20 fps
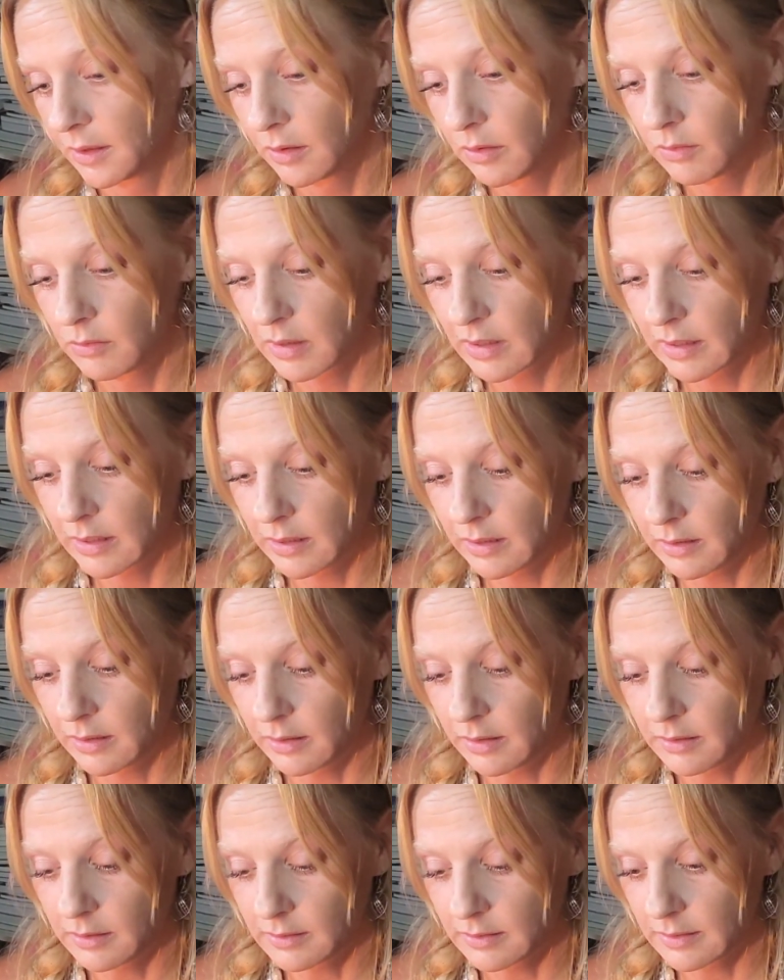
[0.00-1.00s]

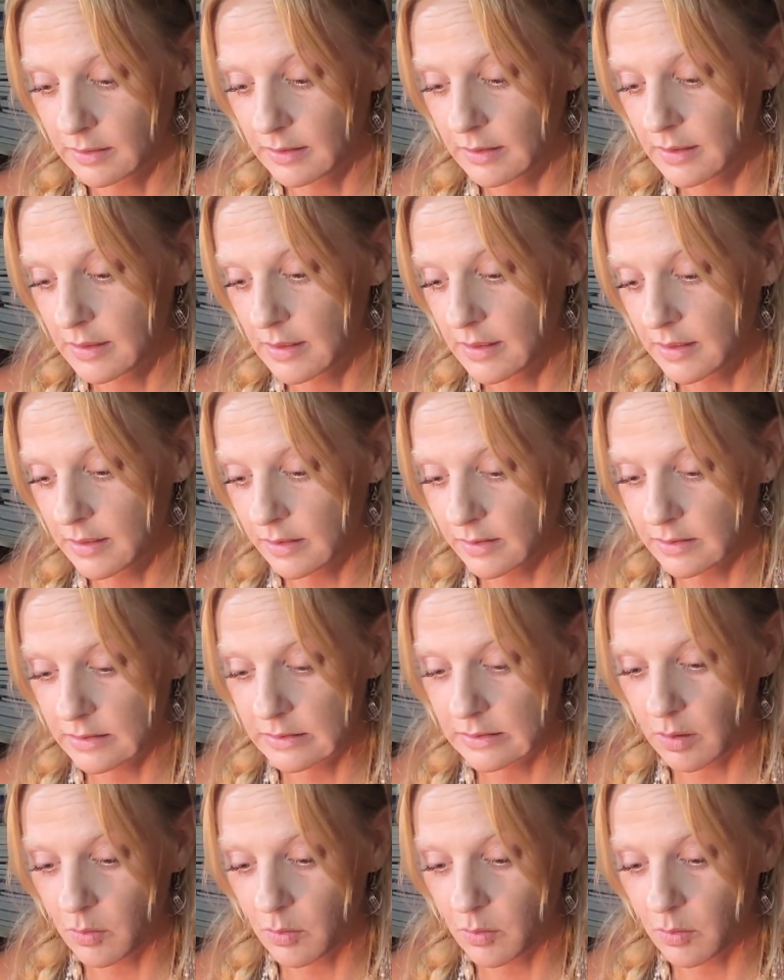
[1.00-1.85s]
Okay, the next